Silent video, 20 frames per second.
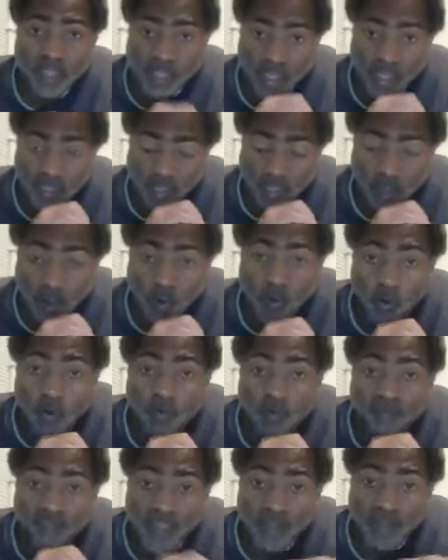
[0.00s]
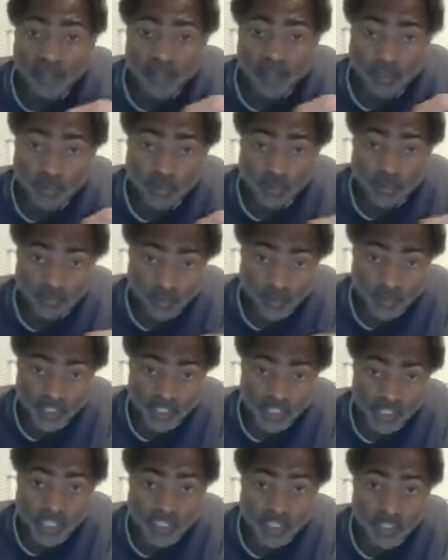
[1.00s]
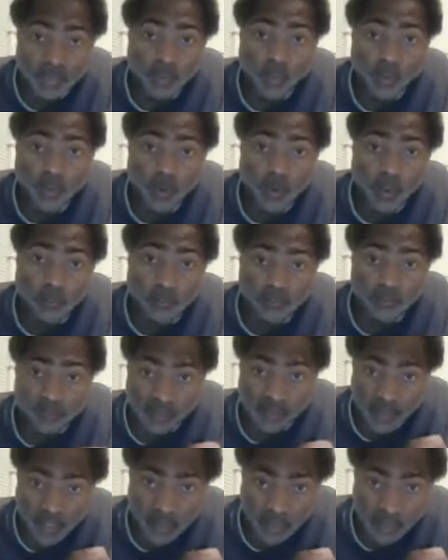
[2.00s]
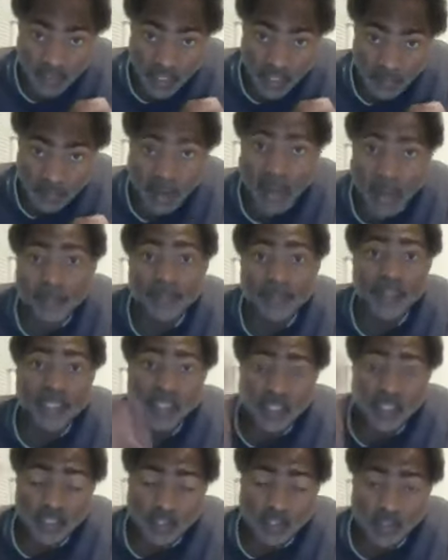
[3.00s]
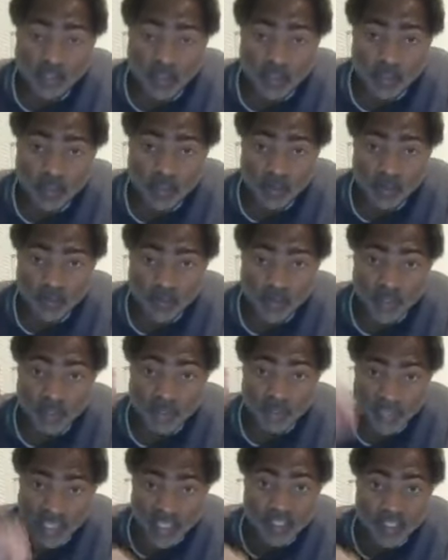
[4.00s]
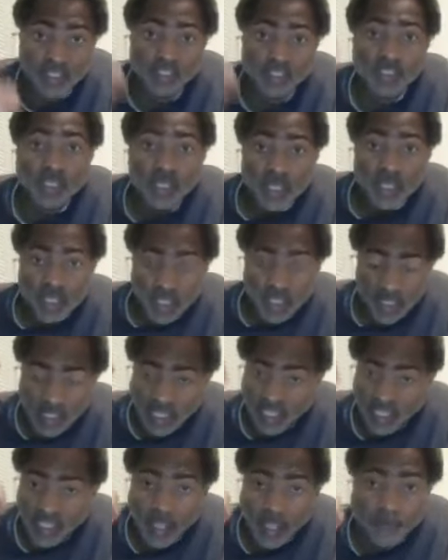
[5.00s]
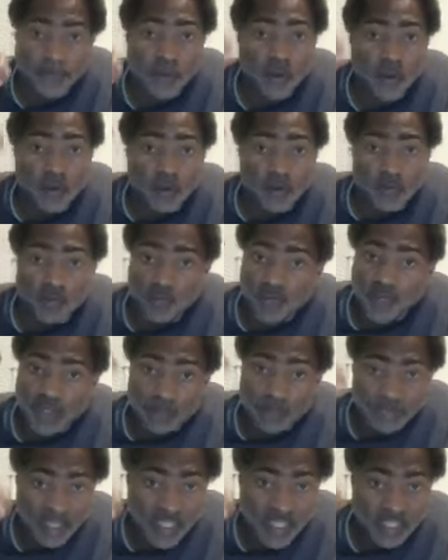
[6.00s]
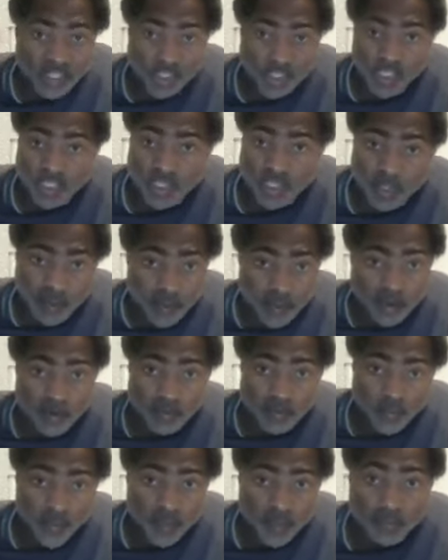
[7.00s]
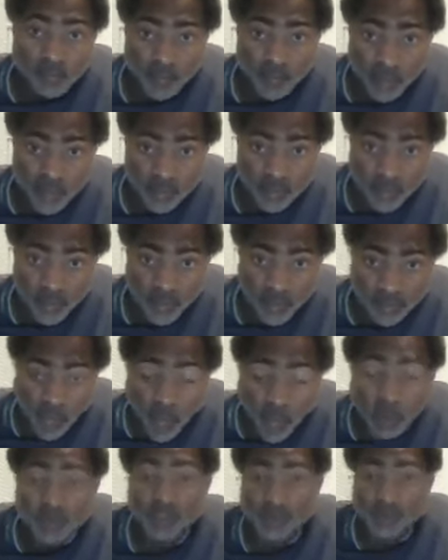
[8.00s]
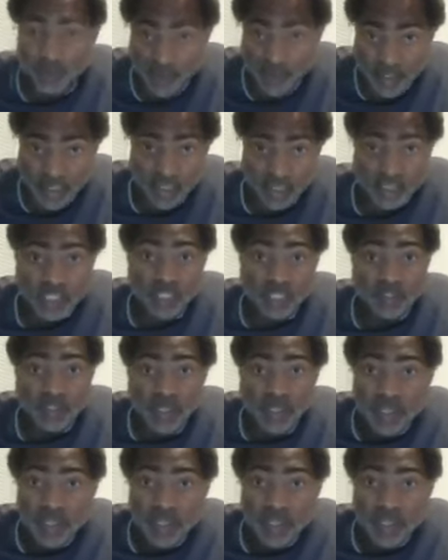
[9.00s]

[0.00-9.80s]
And the whole family, through them three sons of Noah, depopulated and replenished they kept on replenishing the earth with, with, with offsprings and